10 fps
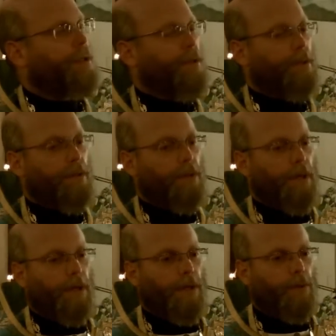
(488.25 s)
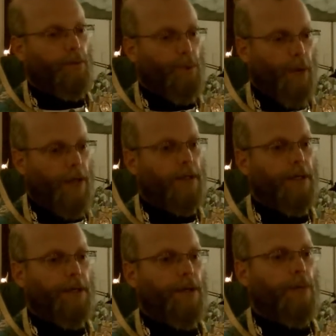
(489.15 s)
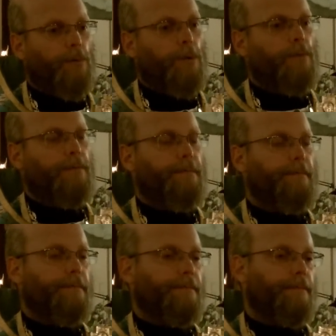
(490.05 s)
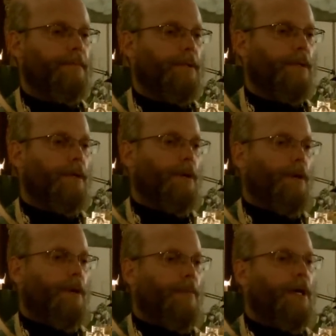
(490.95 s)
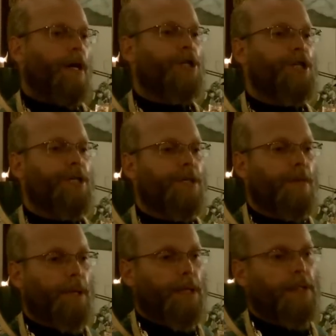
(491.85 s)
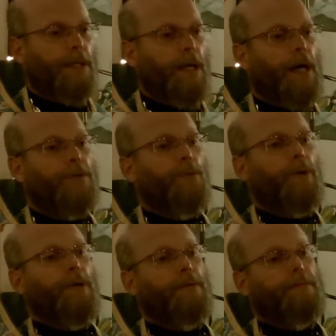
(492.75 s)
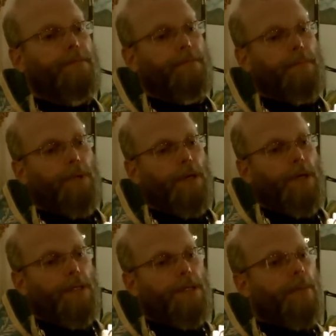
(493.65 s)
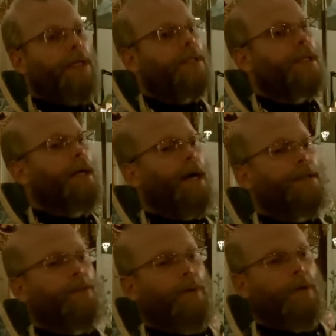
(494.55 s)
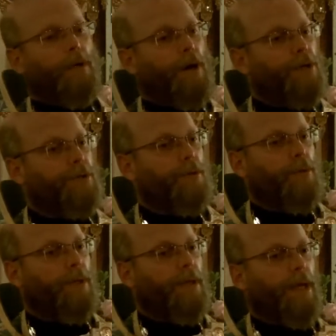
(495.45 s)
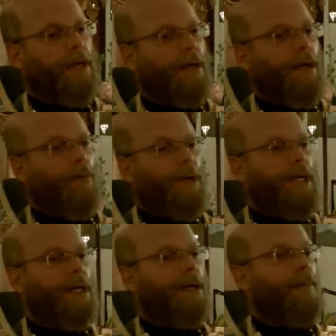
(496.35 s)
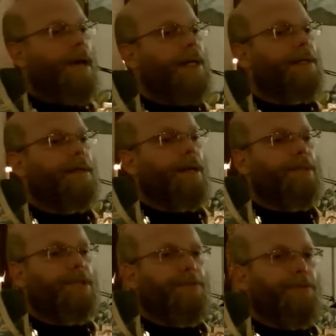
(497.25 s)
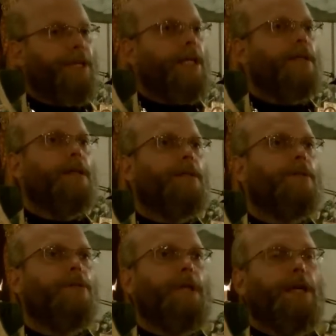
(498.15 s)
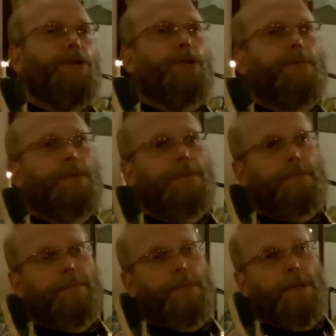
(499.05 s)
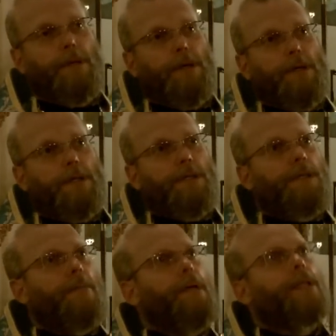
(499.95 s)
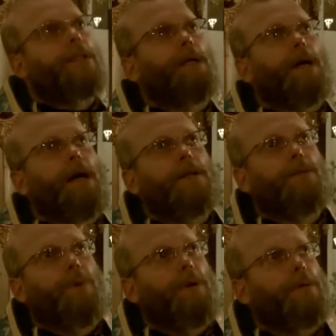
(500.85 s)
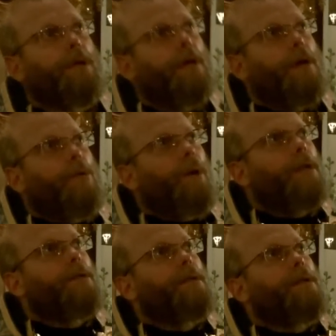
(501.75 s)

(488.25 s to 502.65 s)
in, dwell in her womb because she submitted to God's will submitted to God's will also when they when he commanded them to flee into Egypt submitted to God's will when